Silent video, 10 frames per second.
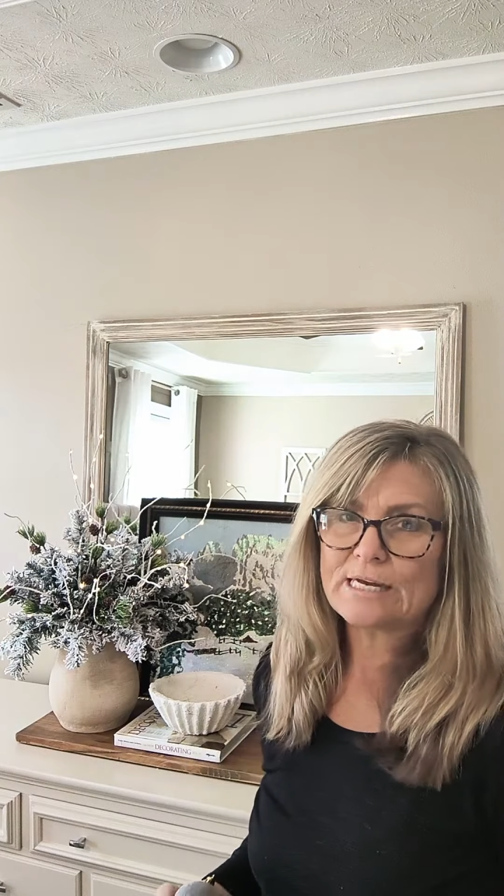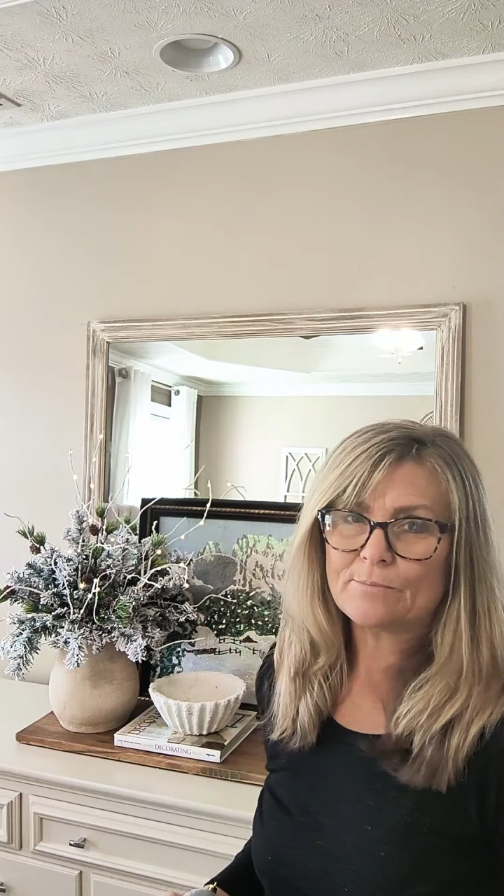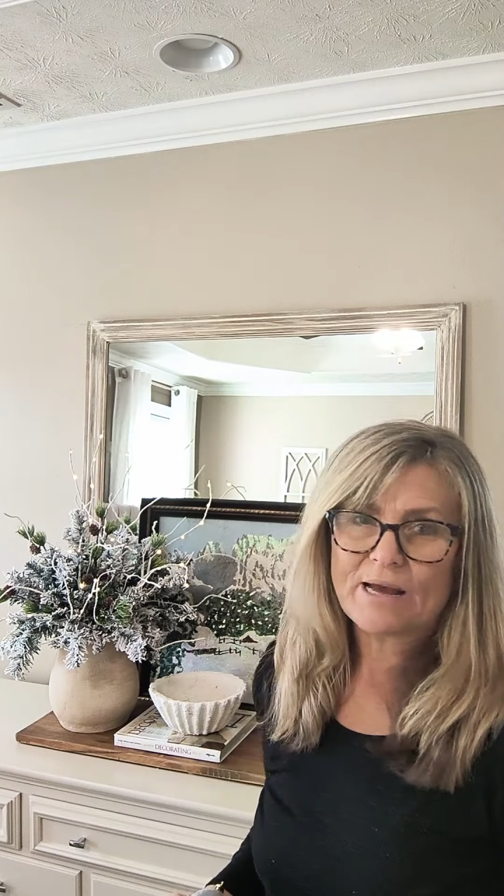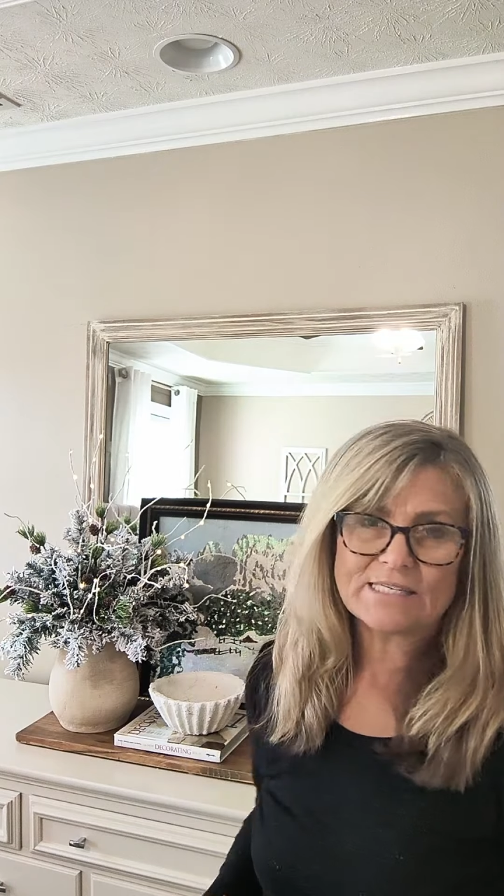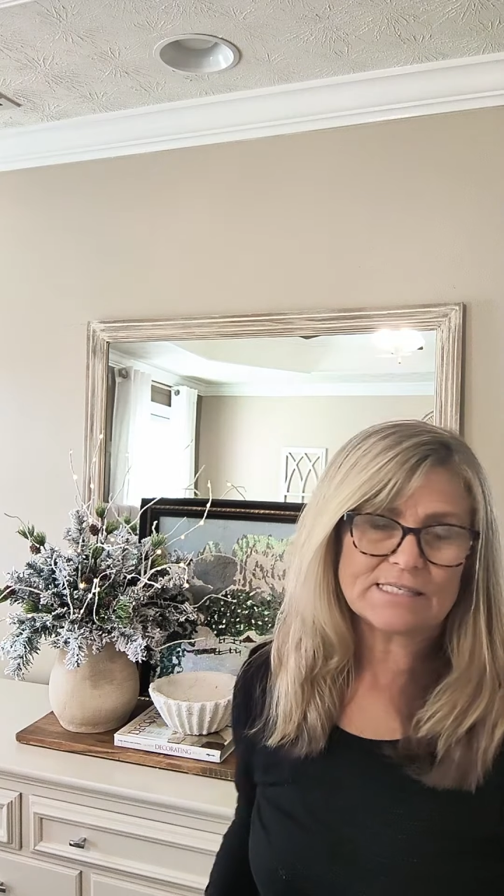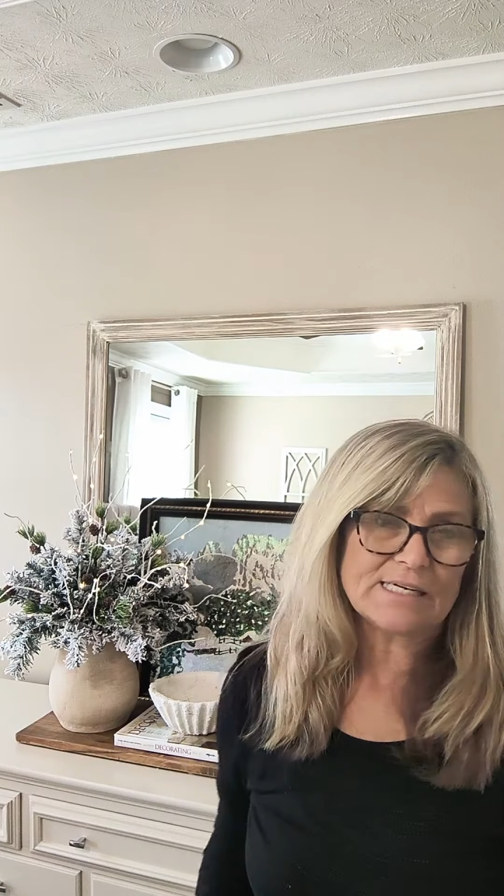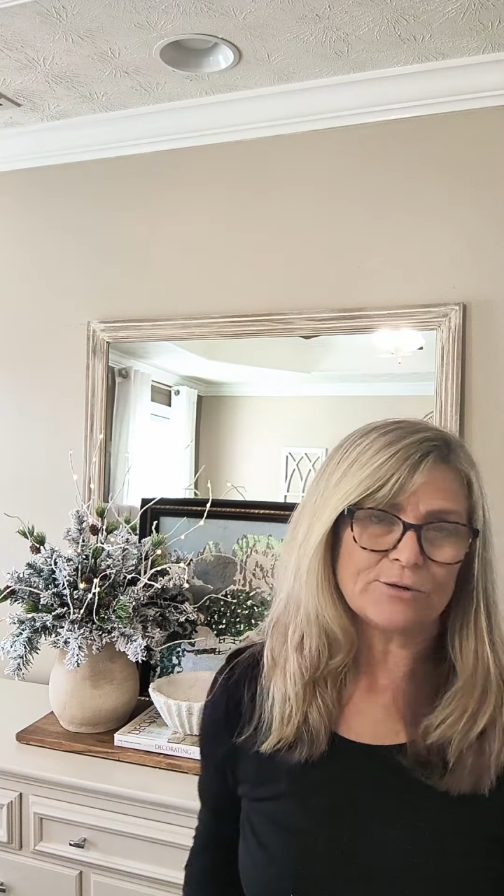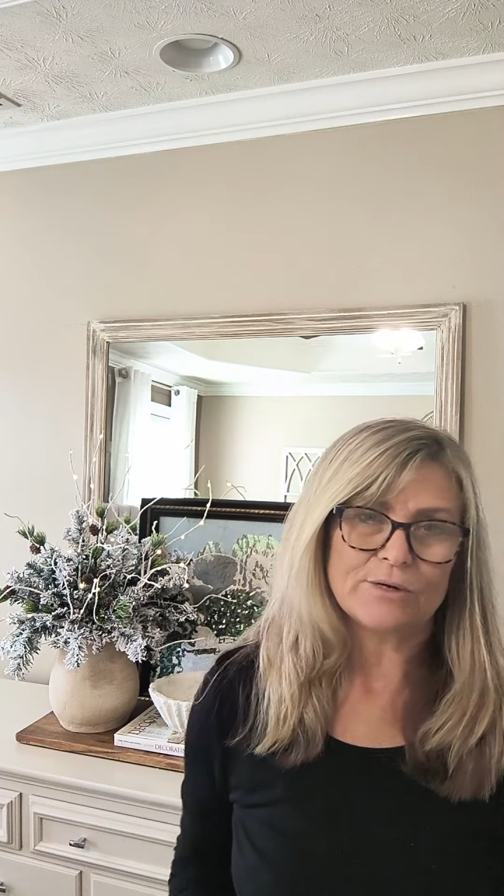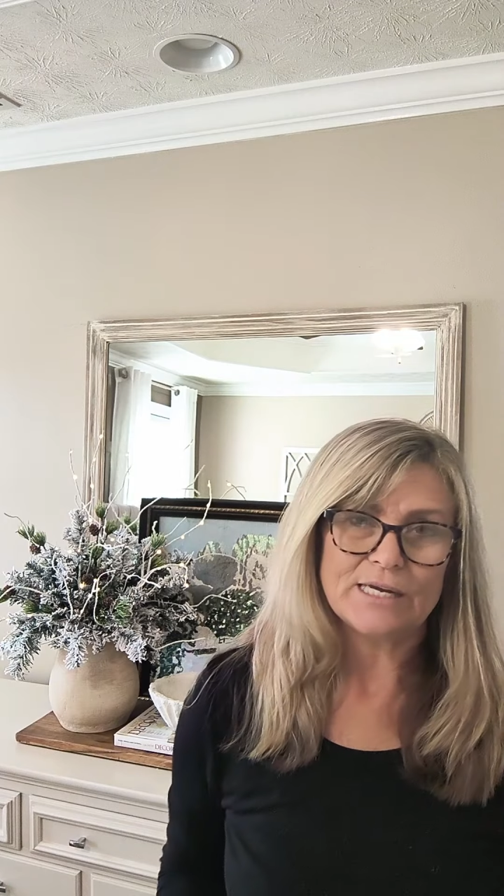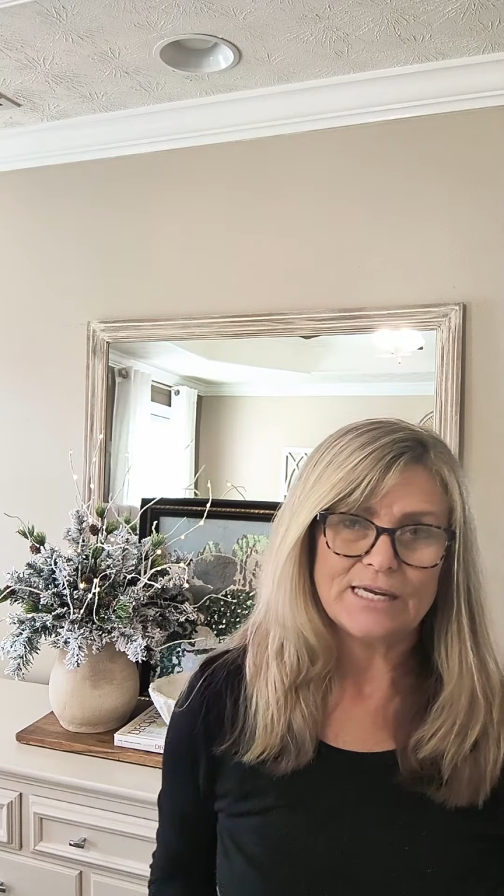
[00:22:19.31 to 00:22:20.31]
in my
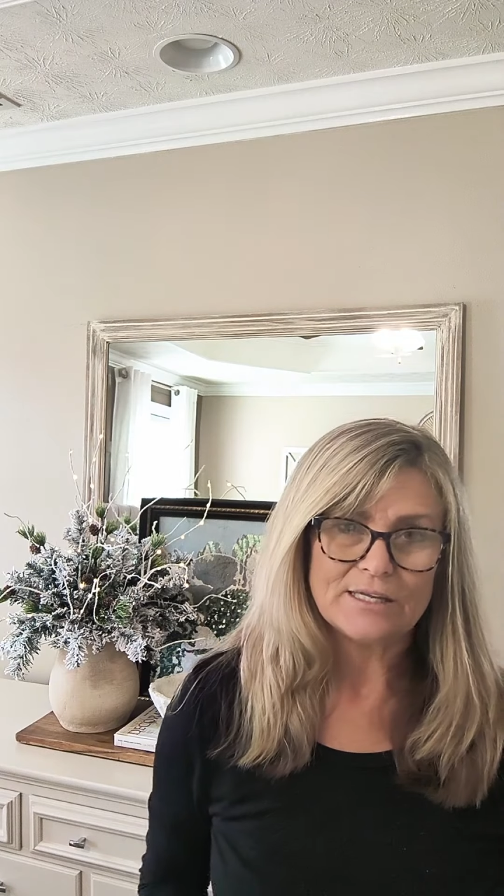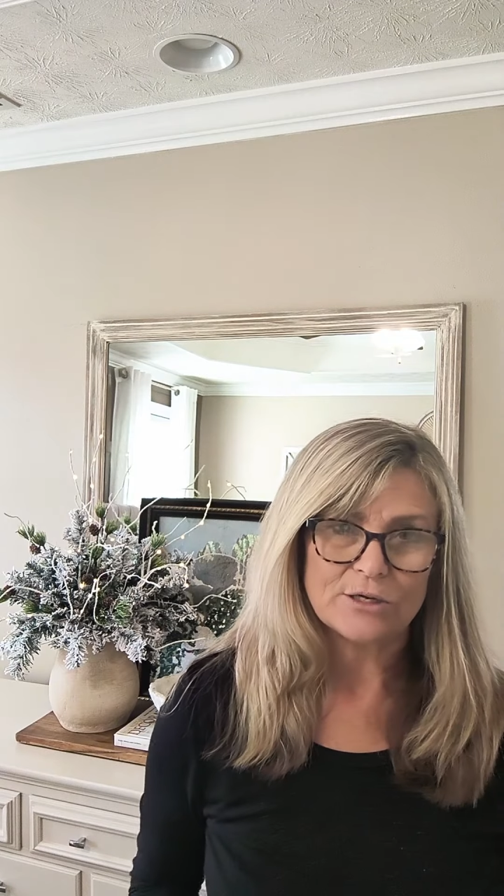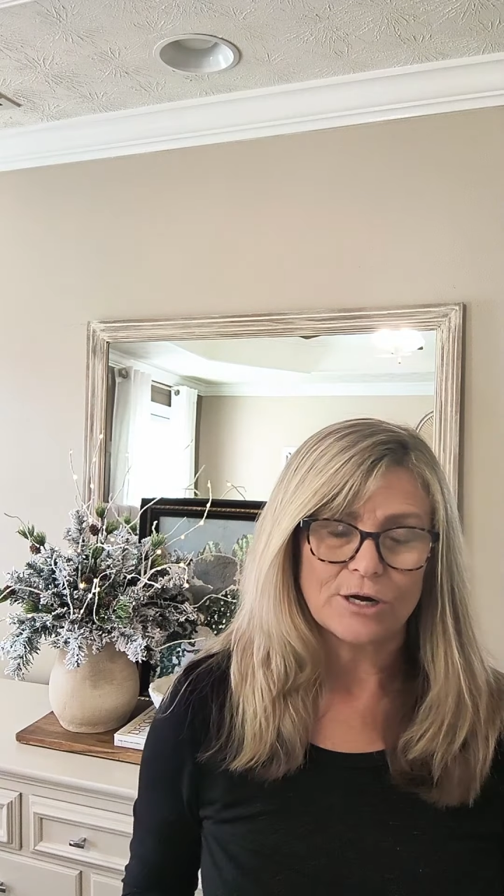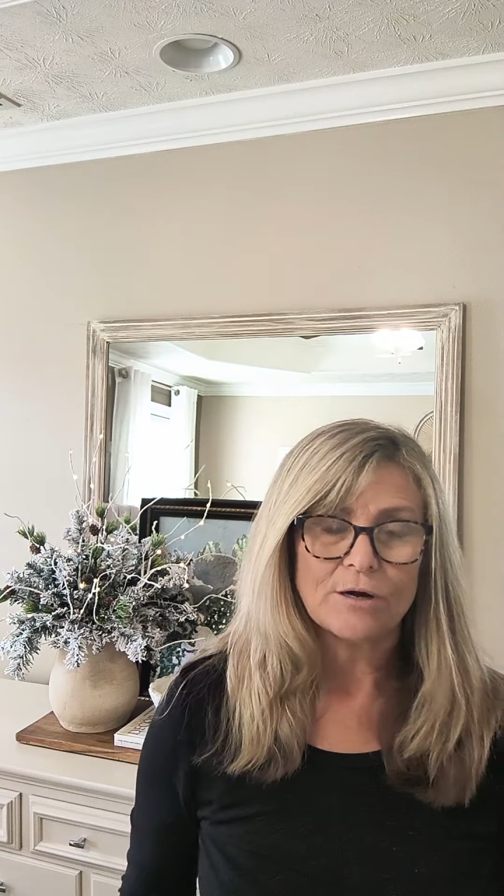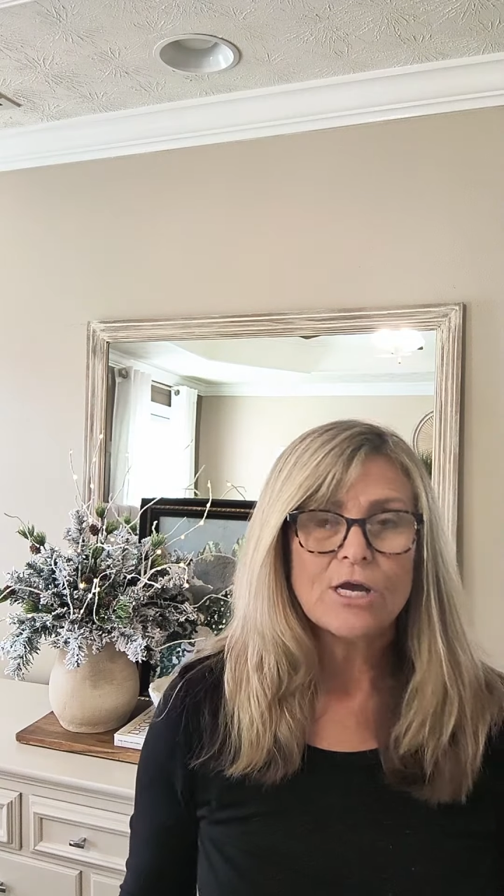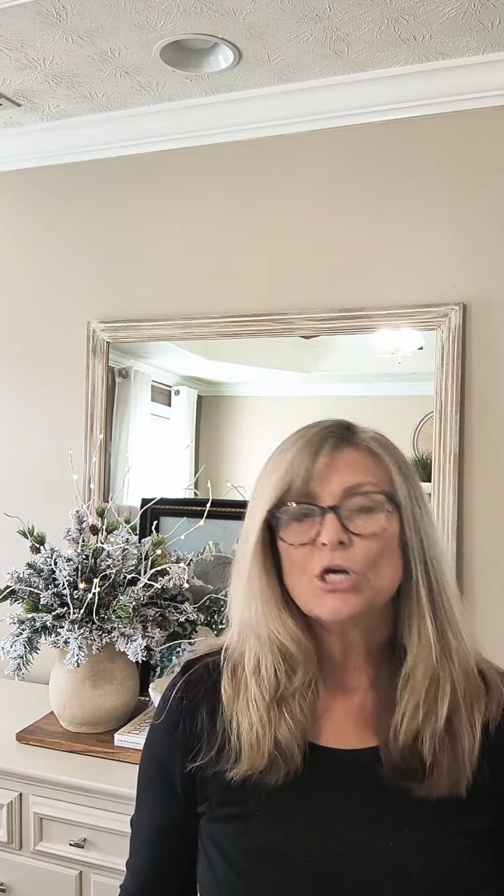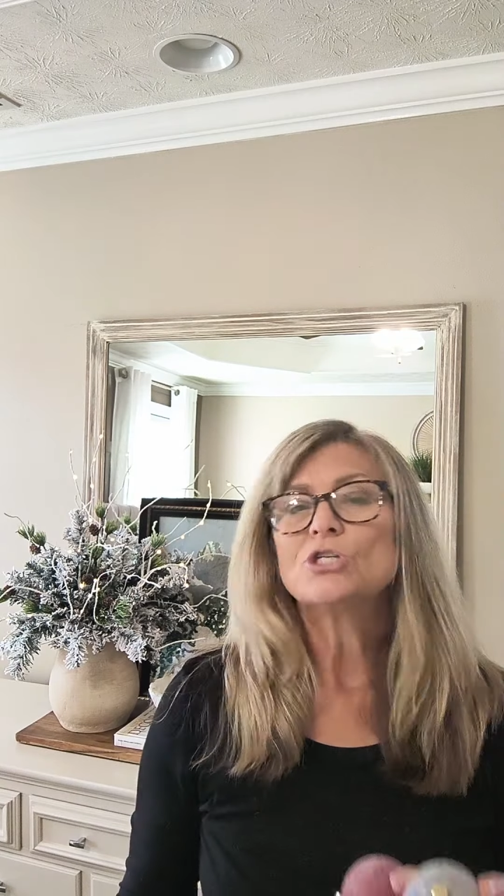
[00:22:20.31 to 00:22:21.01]
scenery either.